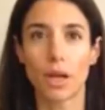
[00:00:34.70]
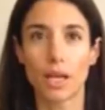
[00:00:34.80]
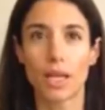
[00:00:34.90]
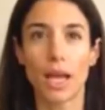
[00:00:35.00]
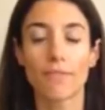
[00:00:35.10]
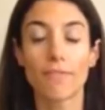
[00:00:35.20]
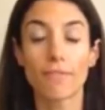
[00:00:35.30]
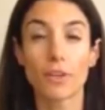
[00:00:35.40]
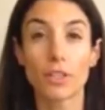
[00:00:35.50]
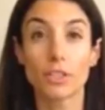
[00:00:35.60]
I
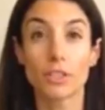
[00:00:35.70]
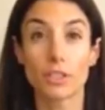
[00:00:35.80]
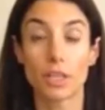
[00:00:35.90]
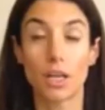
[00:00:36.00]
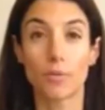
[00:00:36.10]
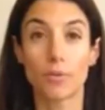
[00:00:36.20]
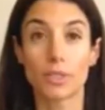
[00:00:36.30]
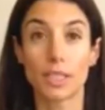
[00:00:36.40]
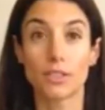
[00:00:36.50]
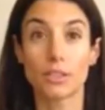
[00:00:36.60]
first
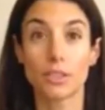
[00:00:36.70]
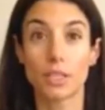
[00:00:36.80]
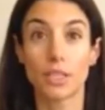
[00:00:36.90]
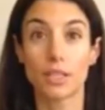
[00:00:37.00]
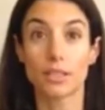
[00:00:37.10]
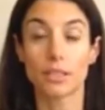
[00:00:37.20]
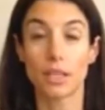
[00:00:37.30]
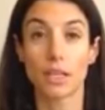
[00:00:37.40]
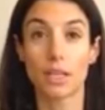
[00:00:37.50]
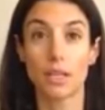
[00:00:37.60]
was interested in the
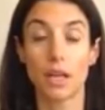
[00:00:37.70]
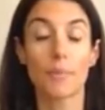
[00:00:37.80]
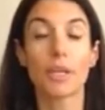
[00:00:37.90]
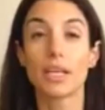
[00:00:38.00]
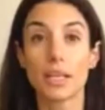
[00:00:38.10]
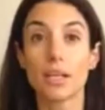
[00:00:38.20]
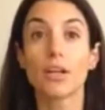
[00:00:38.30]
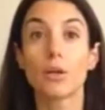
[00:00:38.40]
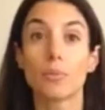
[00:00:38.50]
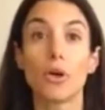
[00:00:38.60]
study, in
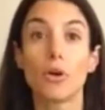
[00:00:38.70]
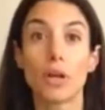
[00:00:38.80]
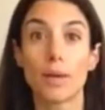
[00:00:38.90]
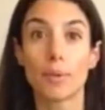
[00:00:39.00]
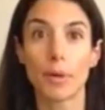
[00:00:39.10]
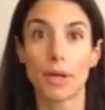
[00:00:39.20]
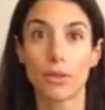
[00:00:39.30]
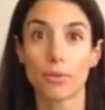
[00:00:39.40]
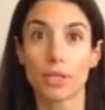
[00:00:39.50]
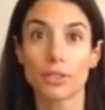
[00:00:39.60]
her program
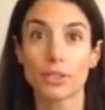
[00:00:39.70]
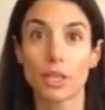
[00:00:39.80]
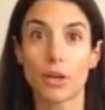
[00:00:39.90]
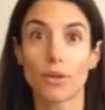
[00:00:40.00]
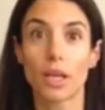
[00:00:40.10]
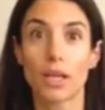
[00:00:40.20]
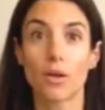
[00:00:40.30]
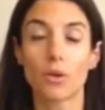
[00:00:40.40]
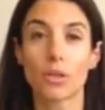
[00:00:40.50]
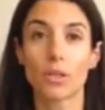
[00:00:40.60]
about 3 years ago, and I
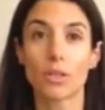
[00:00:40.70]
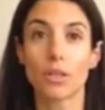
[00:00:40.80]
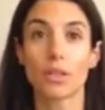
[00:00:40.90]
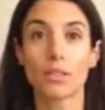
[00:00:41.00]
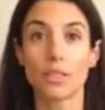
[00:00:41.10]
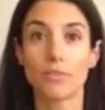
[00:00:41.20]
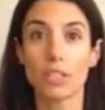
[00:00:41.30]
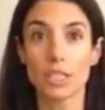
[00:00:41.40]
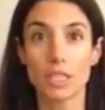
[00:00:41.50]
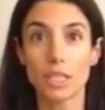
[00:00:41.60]
ordered the
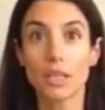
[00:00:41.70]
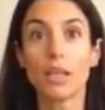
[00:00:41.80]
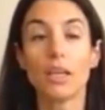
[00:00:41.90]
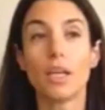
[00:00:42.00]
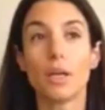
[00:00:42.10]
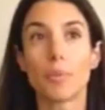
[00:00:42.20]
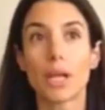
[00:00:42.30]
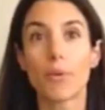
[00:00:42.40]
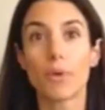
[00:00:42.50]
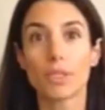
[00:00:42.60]
DVD,
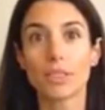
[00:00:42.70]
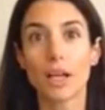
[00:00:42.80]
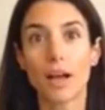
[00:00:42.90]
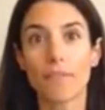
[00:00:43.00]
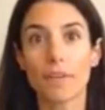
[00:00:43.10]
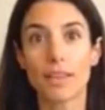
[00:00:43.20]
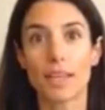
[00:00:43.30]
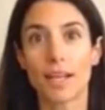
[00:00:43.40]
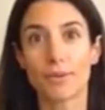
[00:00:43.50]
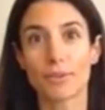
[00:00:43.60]
but I wasn't confident
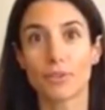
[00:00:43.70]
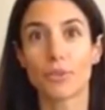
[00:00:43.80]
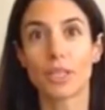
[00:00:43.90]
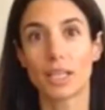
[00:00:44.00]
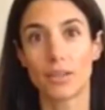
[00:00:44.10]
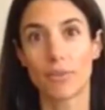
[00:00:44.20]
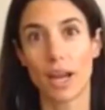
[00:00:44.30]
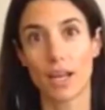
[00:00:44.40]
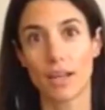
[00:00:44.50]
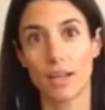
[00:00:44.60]
that I was doing it
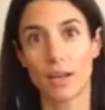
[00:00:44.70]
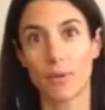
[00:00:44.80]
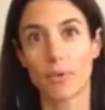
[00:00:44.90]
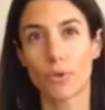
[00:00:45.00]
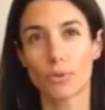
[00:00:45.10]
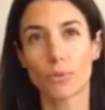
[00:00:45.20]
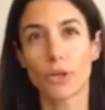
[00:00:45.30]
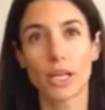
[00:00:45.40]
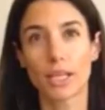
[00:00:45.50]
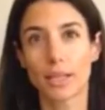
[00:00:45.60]
right, and I was
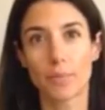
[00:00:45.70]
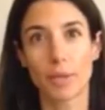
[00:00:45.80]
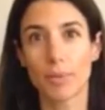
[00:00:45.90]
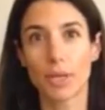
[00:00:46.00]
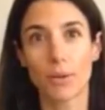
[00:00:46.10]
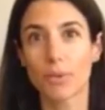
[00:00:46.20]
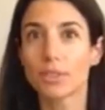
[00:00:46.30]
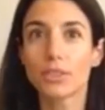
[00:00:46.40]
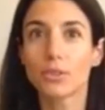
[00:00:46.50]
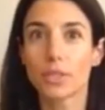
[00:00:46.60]
worried that maybe I
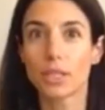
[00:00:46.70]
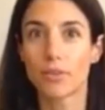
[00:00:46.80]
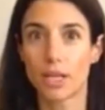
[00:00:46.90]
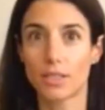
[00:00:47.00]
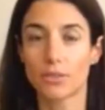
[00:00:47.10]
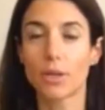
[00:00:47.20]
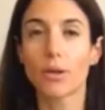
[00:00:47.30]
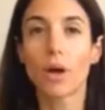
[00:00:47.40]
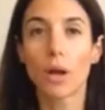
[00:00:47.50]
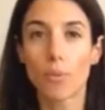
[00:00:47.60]
wasn't doing it right. So
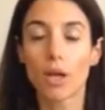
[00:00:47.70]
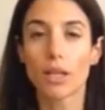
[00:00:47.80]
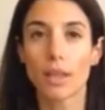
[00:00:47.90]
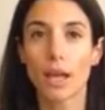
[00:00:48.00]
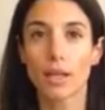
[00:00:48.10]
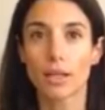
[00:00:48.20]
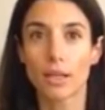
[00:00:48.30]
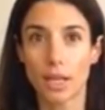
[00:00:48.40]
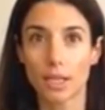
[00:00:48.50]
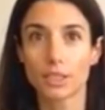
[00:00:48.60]
I wanted that
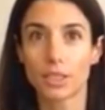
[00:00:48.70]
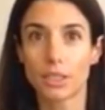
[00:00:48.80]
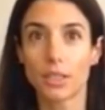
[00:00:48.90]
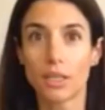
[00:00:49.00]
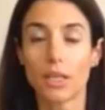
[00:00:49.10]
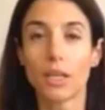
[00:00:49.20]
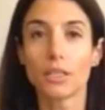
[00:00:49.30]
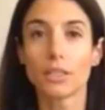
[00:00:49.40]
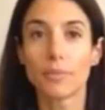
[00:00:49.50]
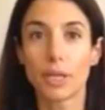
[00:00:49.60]
connection
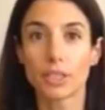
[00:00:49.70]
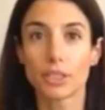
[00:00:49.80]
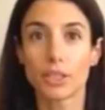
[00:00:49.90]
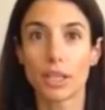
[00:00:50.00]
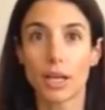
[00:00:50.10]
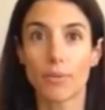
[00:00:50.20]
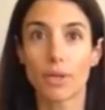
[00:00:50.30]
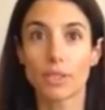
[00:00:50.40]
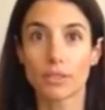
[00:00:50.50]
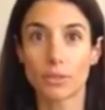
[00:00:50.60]
to make sure that I
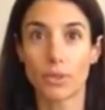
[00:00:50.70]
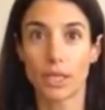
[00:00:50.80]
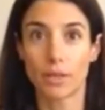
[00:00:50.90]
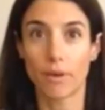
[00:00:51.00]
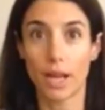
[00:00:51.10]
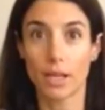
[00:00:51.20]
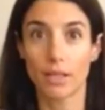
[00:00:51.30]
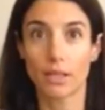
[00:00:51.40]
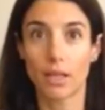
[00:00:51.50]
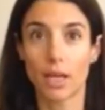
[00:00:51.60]
was doing it right,
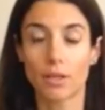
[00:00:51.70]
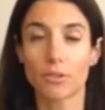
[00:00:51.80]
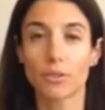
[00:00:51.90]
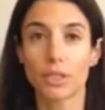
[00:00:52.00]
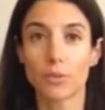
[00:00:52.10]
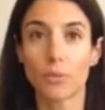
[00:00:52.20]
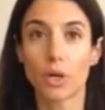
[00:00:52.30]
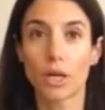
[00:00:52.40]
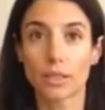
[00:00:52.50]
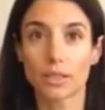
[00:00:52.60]

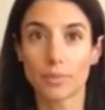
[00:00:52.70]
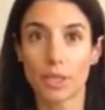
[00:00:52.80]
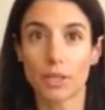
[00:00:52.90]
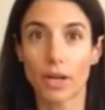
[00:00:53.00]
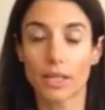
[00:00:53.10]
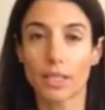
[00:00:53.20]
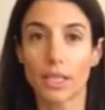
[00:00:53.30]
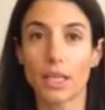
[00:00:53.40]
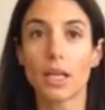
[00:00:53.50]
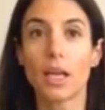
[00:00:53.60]
wearing the splint
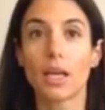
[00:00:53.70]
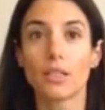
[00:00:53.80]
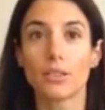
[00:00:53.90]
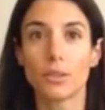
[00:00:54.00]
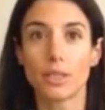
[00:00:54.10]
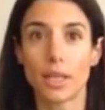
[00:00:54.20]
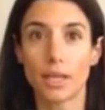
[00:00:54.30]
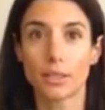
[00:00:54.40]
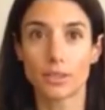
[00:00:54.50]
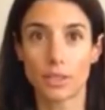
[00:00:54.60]
correctly and doing the
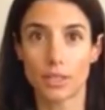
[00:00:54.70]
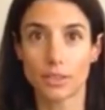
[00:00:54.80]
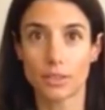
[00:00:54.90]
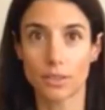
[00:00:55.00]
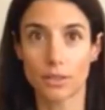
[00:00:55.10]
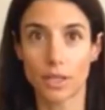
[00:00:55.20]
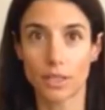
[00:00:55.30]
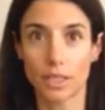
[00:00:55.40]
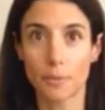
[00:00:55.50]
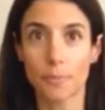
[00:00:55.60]
exercises
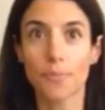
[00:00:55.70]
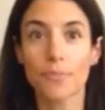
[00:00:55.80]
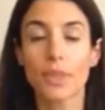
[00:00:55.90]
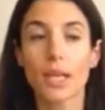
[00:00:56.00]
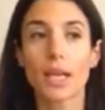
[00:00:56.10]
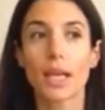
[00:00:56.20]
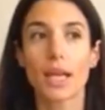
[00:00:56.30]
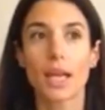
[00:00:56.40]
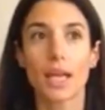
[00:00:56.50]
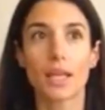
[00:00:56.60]
correctly.
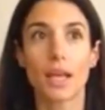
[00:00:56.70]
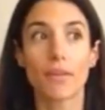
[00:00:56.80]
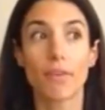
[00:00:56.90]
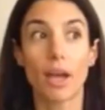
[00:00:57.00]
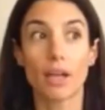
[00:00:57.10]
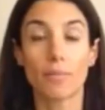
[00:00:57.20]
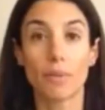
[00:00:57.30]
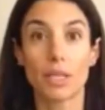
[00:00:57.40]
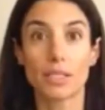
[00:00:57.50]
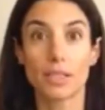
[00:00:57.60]
And I've had
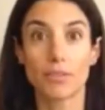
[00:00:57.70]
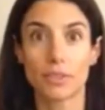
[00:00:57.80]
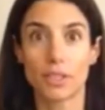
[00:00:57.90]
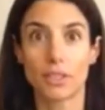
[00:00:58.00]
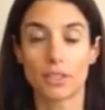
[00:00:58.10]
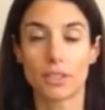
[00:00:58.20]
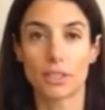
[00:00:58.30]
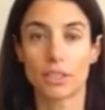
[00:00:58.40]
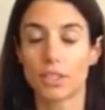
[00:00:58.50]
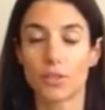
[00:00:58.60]
amazing results.
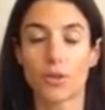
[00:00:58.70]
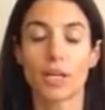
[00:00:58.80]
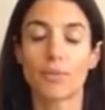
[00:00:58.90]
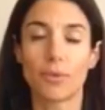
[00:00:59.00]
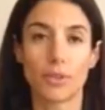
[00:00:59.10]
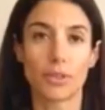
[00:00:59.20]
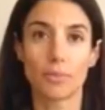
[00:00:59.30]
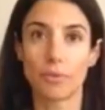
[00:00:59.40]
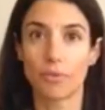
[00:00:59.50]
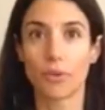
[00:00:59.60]
It's incredible,
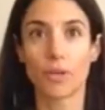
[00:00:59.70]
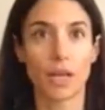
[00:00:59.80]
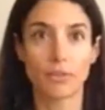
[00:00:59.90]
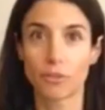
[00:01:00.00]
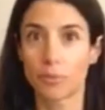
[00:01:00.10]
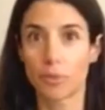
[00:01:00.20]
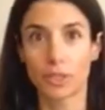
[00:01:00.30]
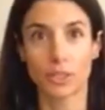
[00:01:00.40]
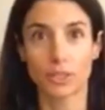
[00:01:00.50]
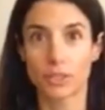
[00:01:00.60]
the before and after
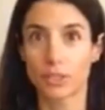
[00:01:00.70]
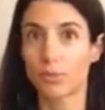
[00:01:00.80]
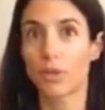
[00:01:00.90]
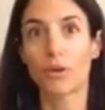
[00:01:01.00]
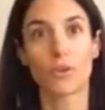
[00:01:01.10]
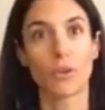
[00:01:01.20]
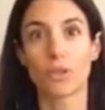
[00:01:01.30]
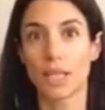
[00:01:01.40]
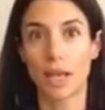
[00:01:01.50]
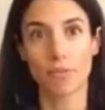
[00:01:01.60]
pictures, and we're
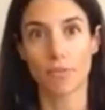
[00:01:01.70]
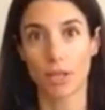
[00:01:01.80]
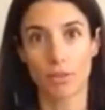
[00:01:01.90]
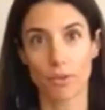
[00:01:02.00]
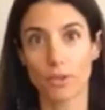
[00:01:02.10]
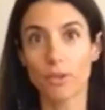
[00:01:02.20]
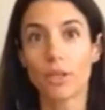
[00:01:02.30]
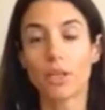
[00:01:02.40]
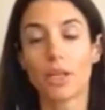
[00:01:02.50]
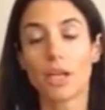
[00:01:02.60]
only halfway through.
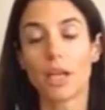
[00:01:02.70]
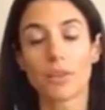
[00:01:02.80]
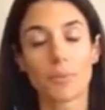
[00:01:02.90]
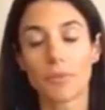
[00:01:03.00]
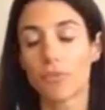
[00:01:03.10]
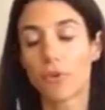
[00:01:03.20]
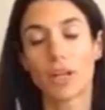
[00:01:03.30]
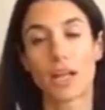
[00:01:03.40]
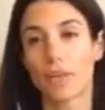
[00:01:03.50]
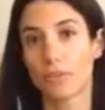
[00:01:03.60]
The before
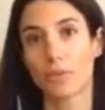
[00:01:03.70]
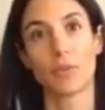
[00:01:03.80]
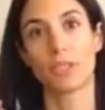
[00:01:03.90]
and after